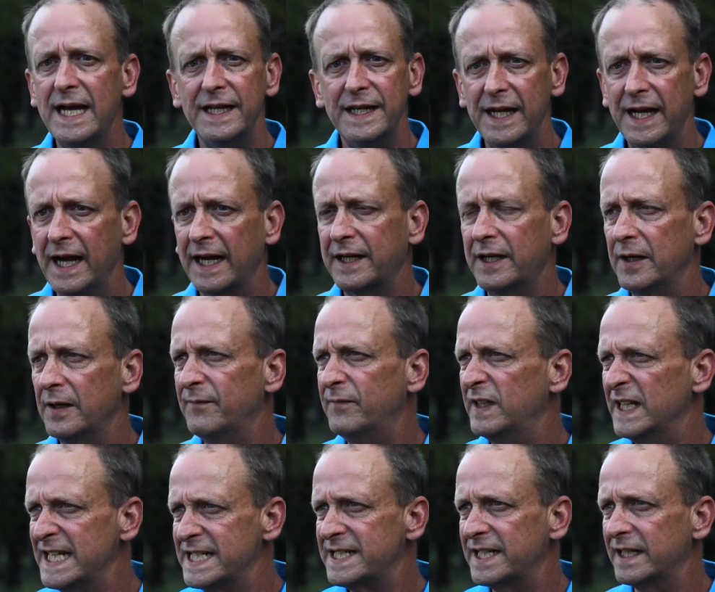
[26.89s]
that I could have
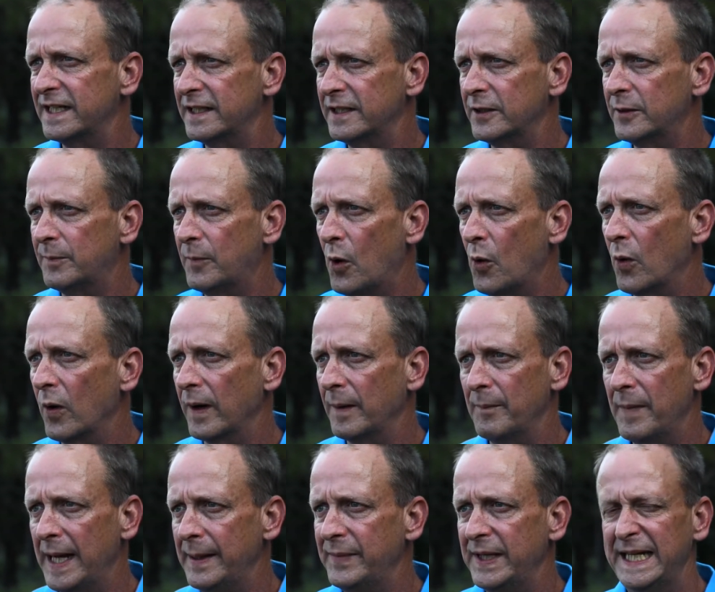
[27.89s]
listened a little more
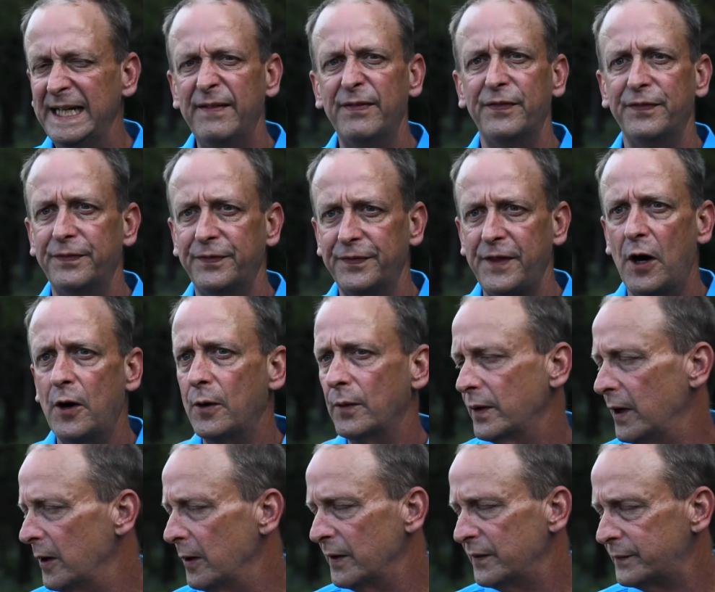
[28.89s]
and maybe
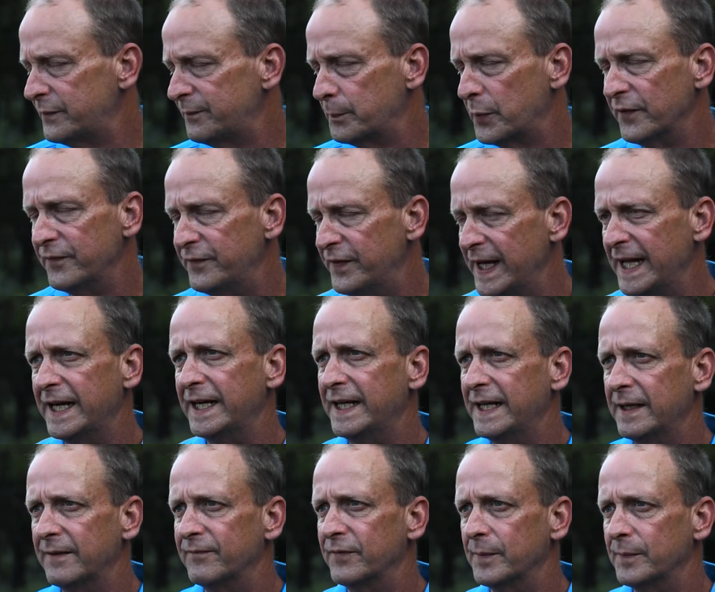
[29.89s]
thought or prevented
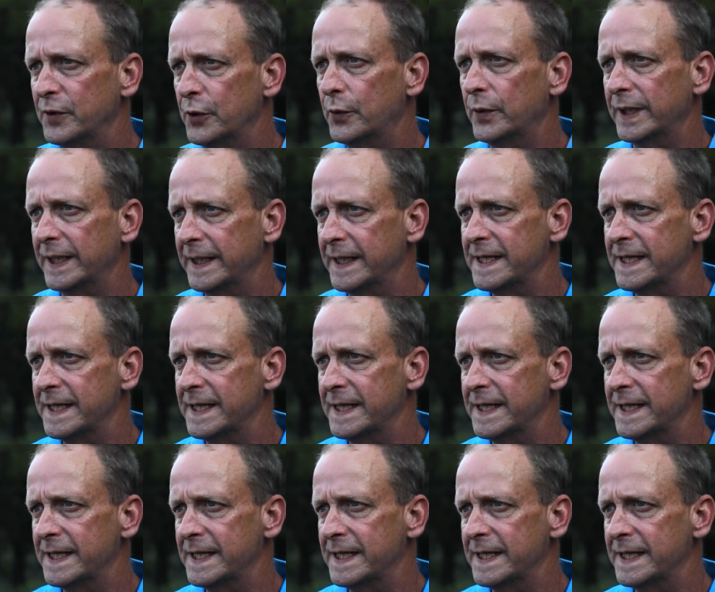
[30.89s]
him from doing